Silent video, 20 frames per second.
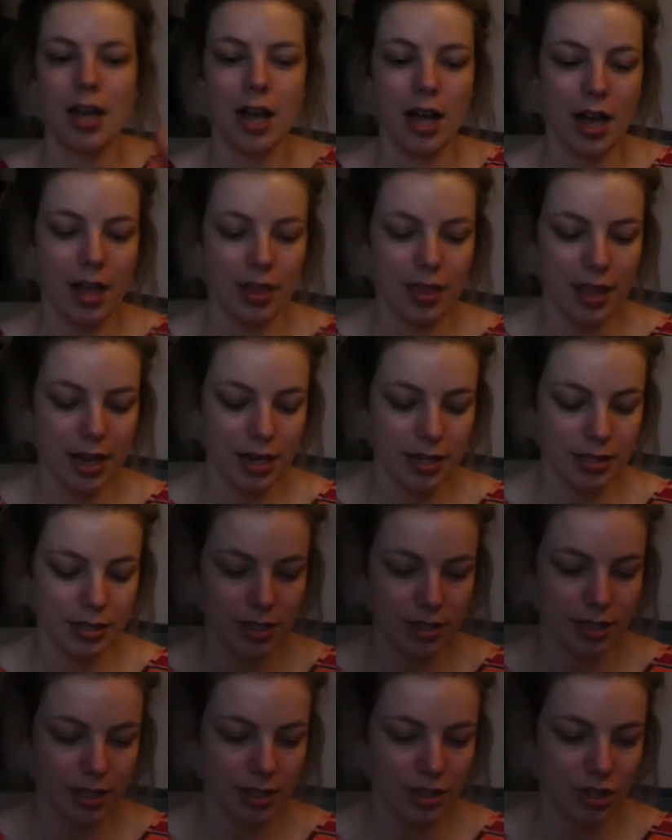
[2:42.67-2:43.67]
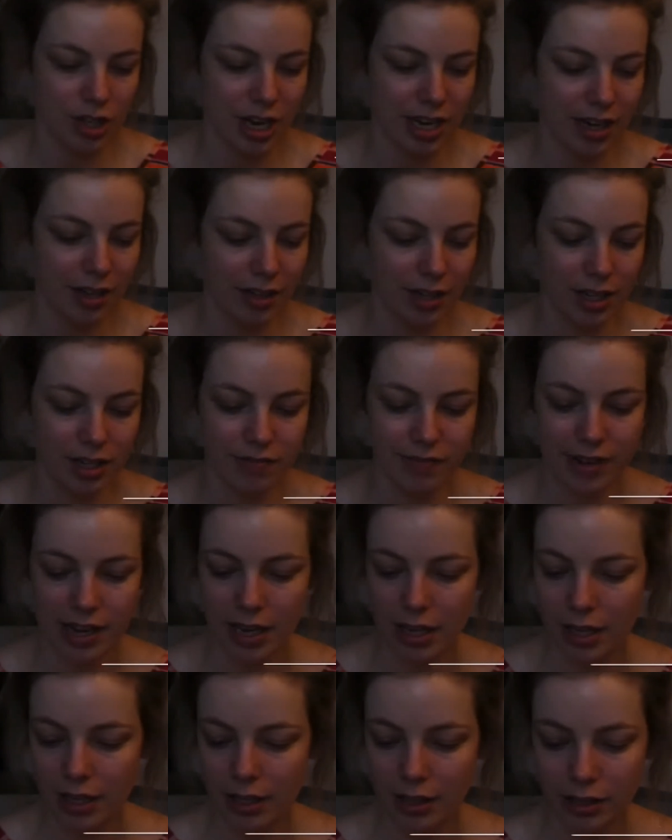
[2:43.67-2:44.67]
and this is in the shade, I think it's
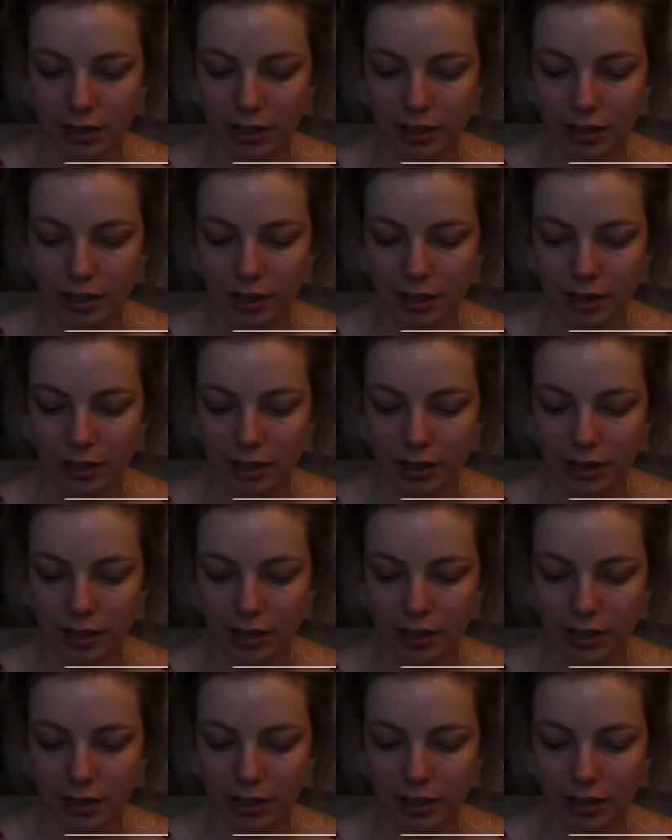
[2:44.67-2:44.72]
vanilla.